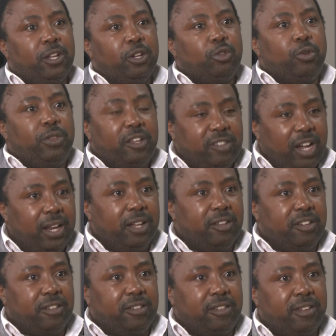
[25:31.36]
to the
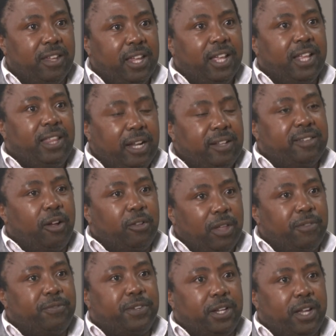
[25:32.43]
challenges that South
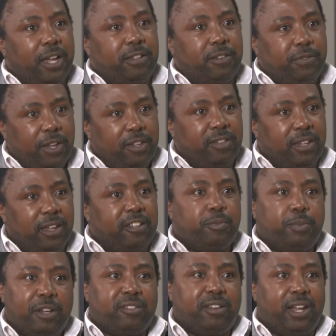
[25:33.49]
Africa is facing,
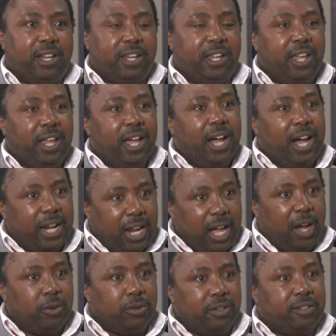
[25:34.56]
especially
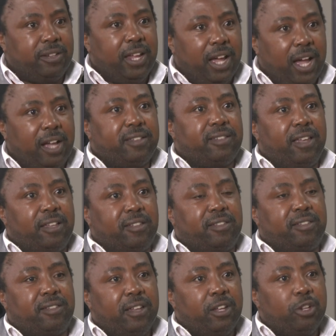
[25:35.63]
around
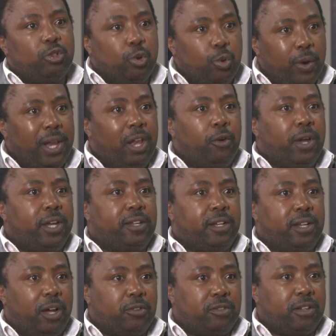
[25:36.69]
access to well-located
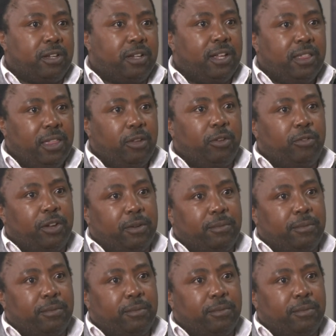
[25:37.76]
housing. Thank you very